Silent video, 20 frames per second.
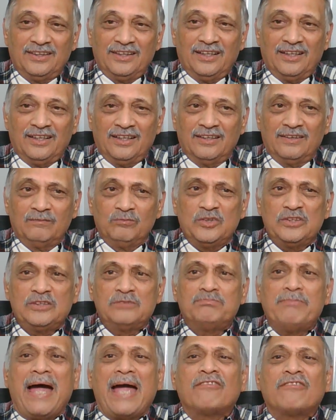This
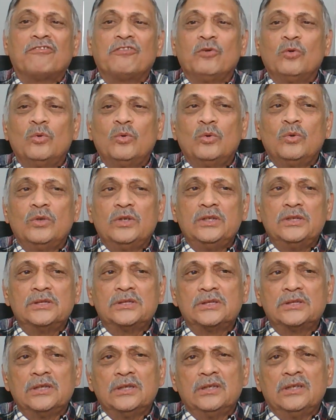backflow
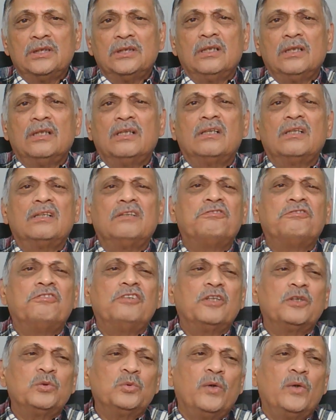is
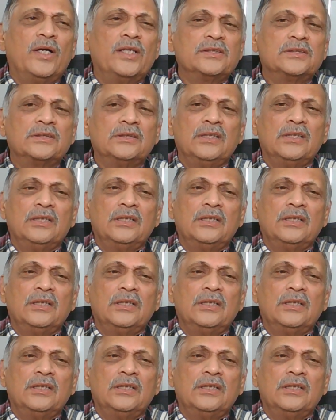referred to as